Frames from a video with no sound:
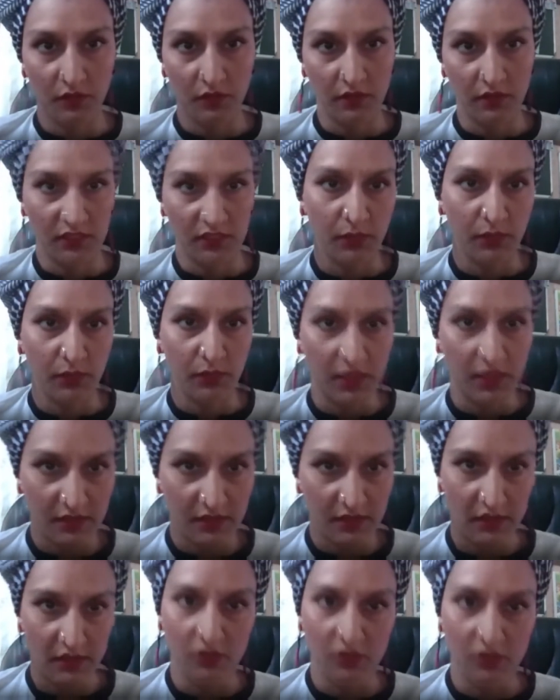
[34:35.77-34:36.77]
a space
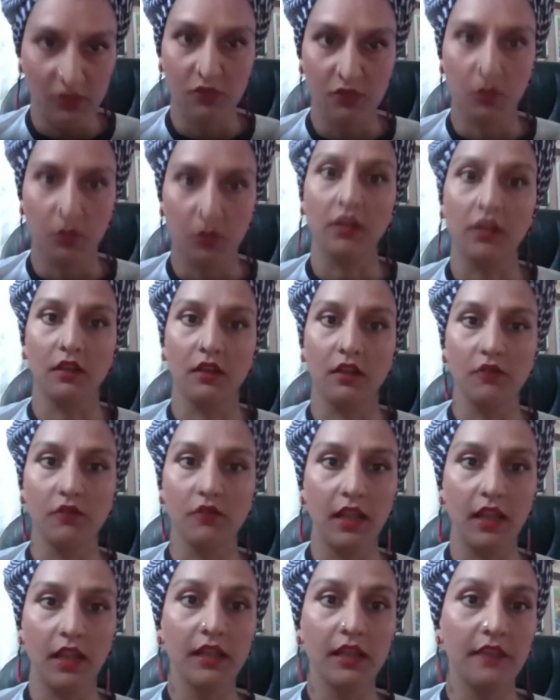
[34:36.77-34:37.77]
that she's working in, right?